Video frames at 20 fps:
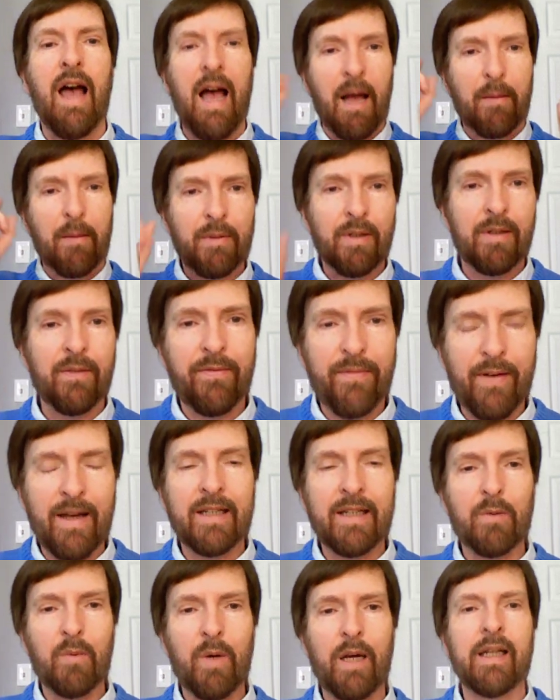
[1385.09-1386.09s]
I'm going to
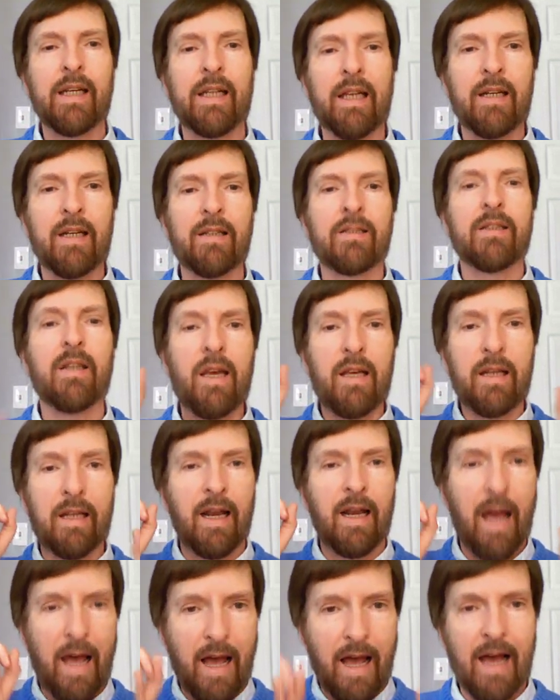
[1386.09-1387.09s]
find a way to get it
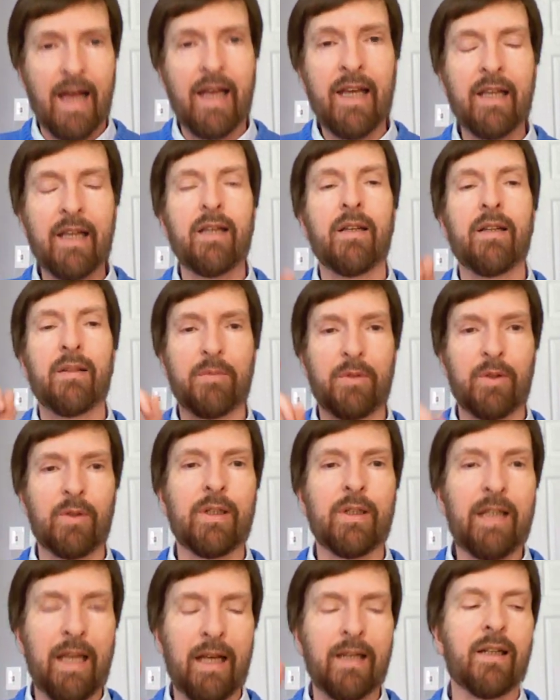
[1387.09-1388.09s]
done. I am going
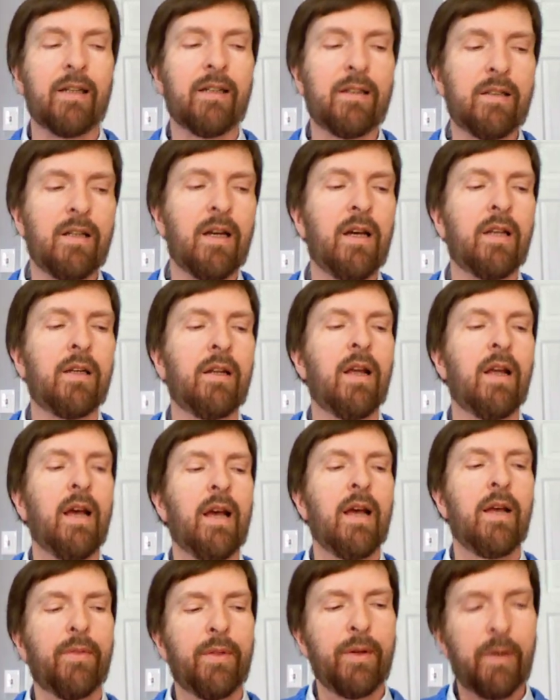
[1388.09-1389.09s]
to get it done.
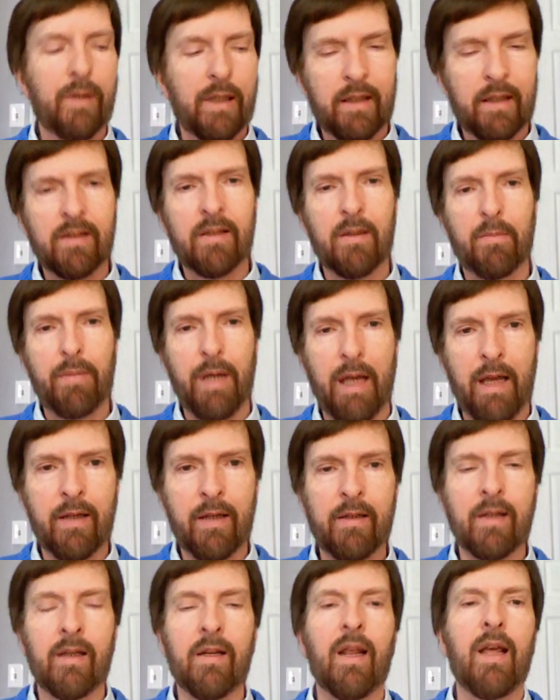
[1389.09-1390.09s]
They're
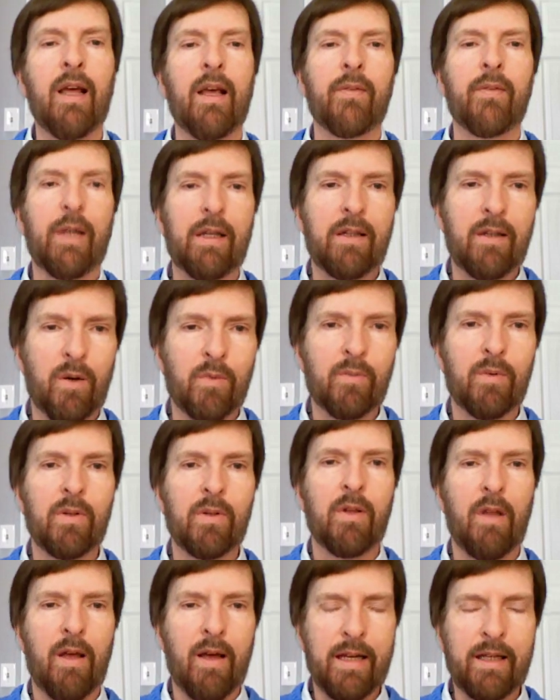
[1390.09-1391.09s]
independent. They don't
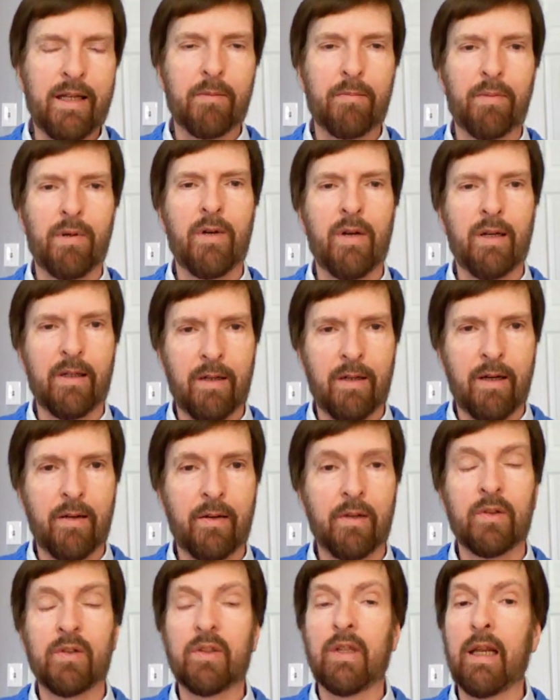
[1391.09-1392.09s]
rely upon
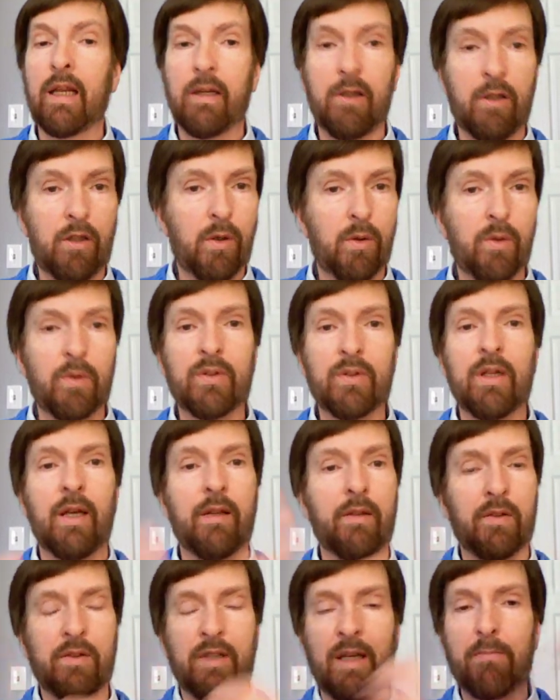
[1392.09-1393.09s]
others. They use
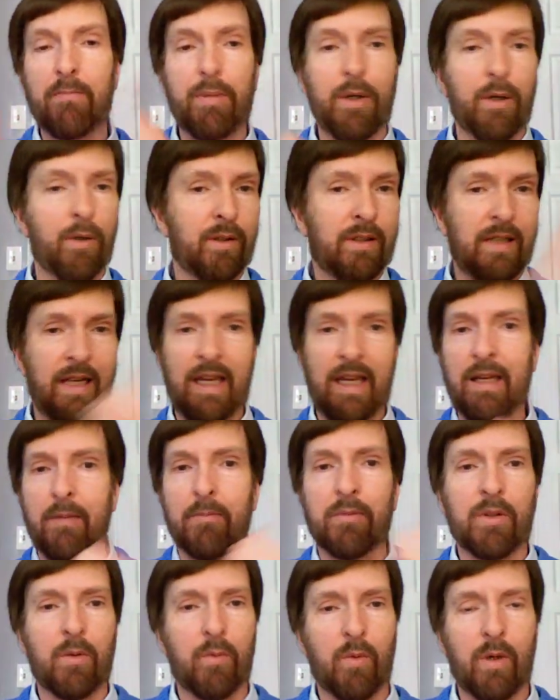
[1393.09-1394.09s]
others. They build
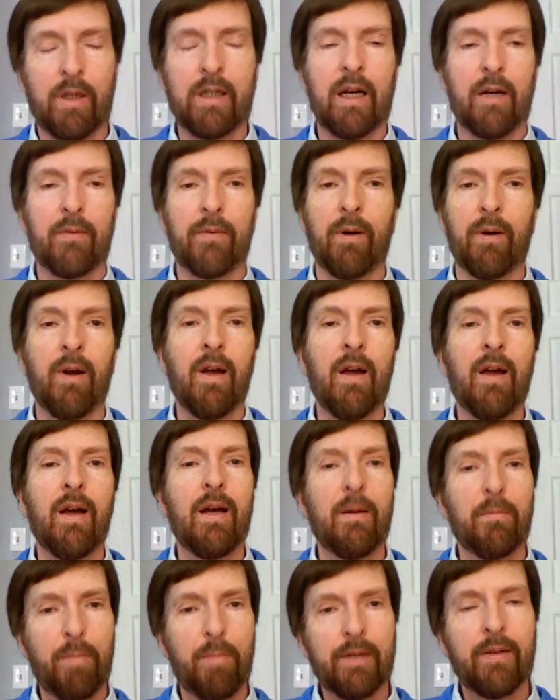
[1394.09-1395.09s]
teams or whatever,
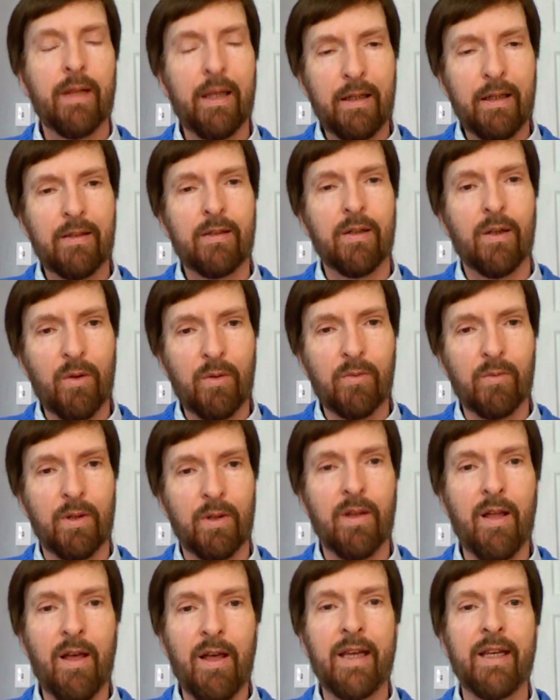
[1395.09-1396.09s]
but they don't
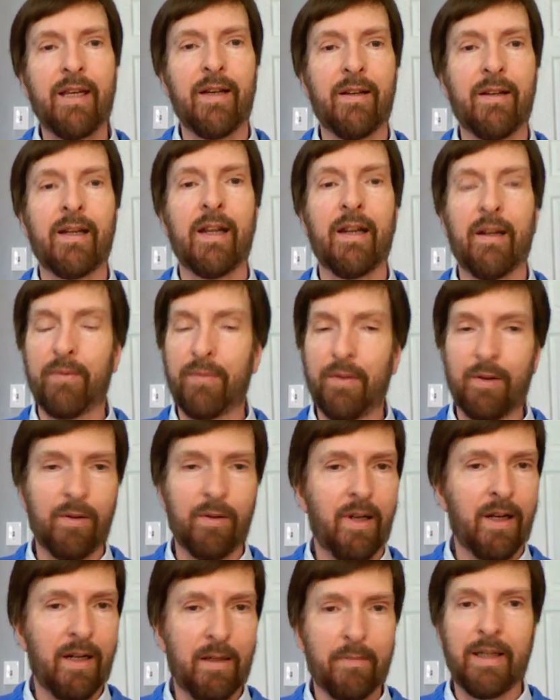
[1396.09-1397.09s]
rely on it. If you're
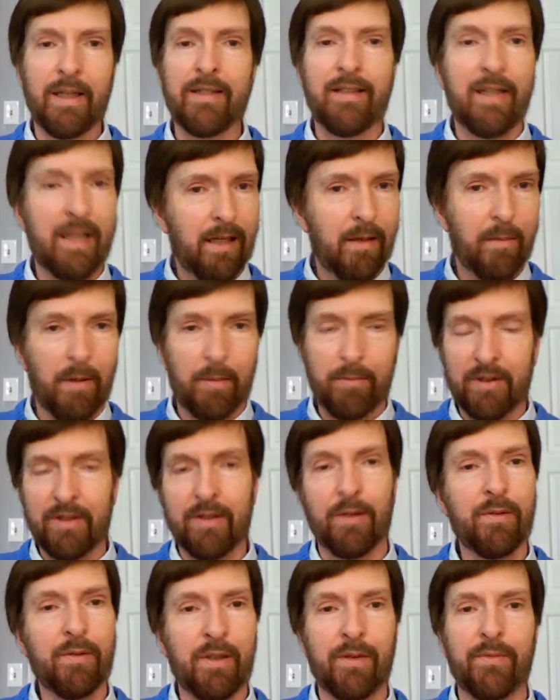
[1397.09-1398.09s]
not on my team, I'm
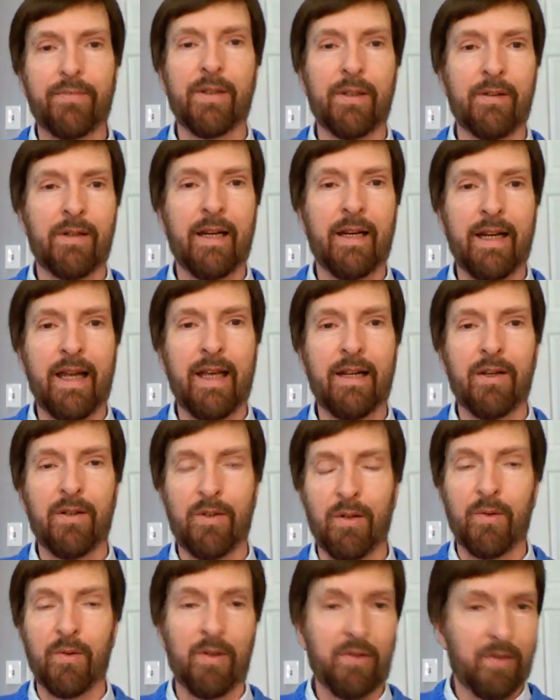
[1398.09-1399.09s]
still going to figure out how to
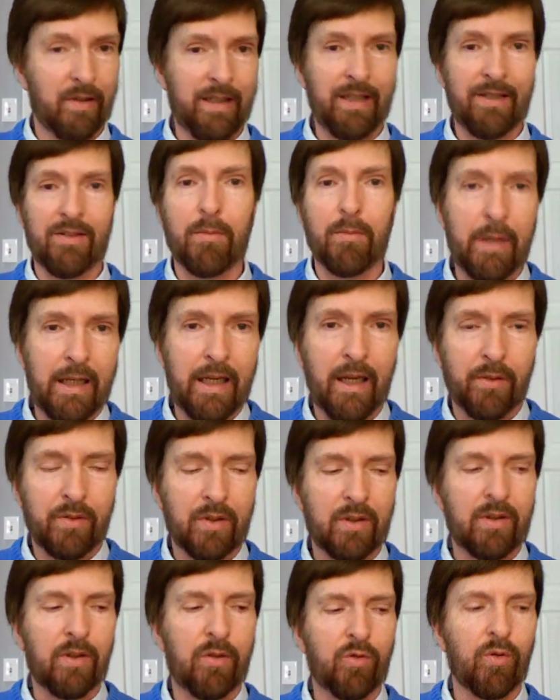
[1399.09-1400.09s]
do this. I'll get somebody
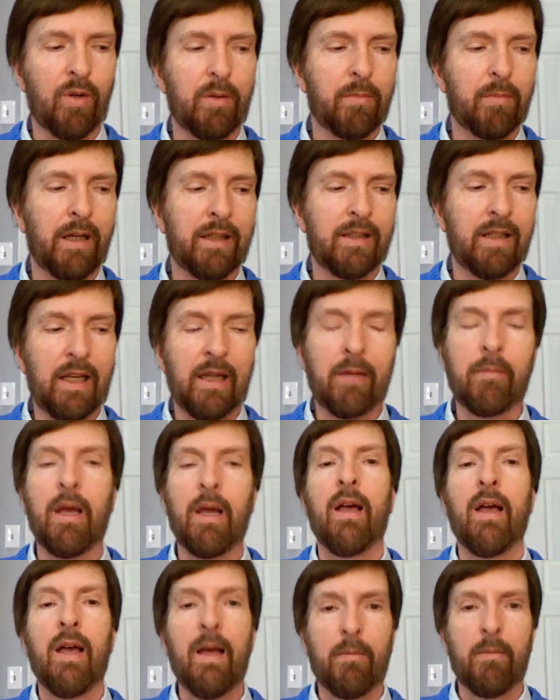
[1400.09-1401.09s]
else to join my team,
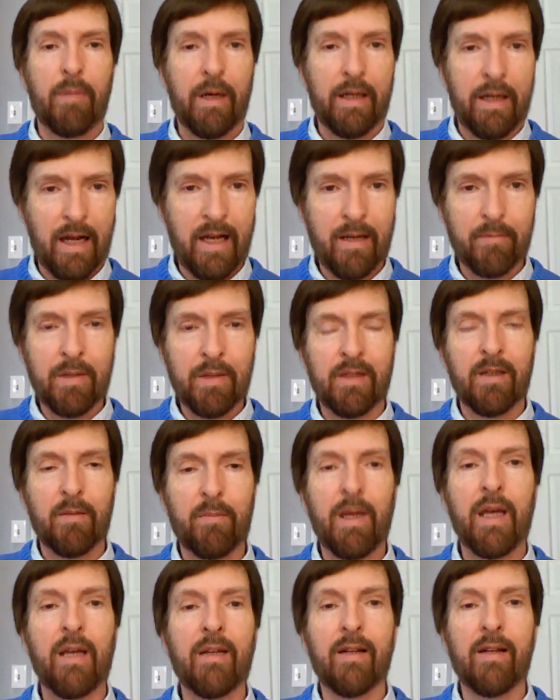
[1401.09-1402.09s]
but I'm
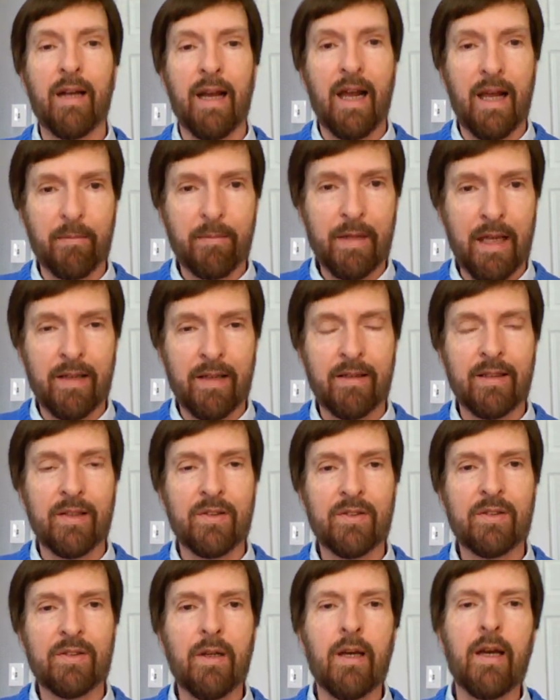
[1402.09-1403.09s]
independent. I'm getting
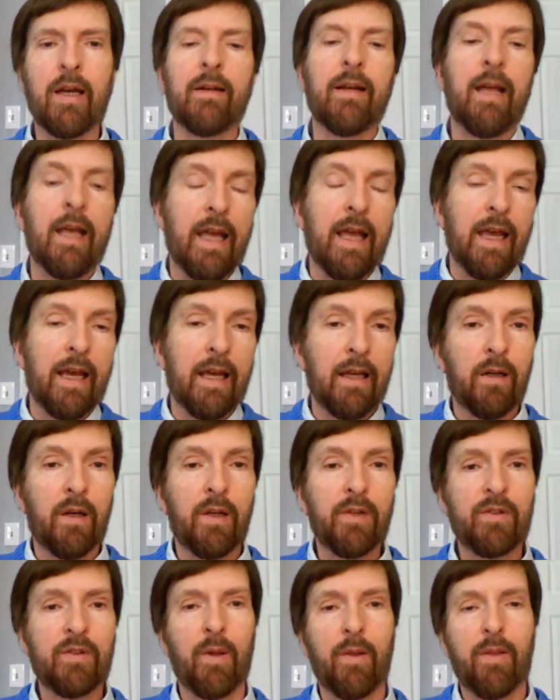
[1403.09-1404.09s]
this done. And
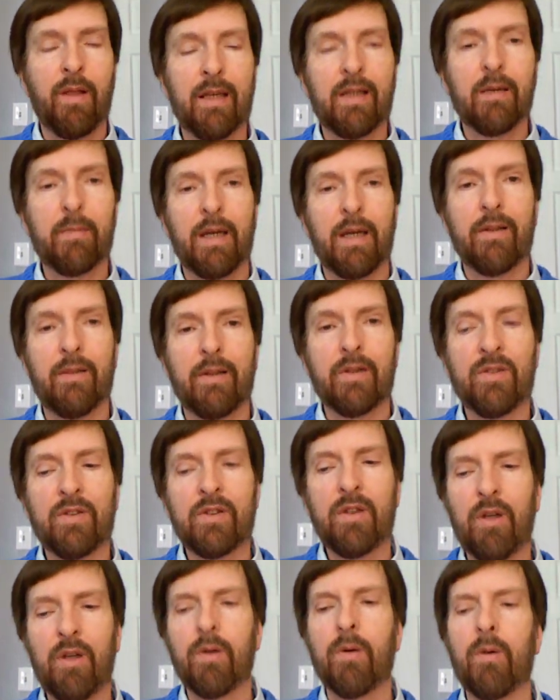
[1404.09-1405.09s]
also think about this
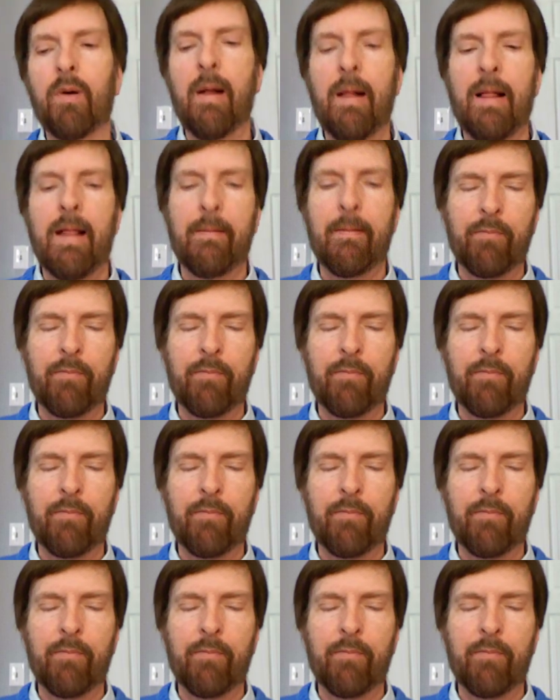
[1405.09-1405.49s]
too.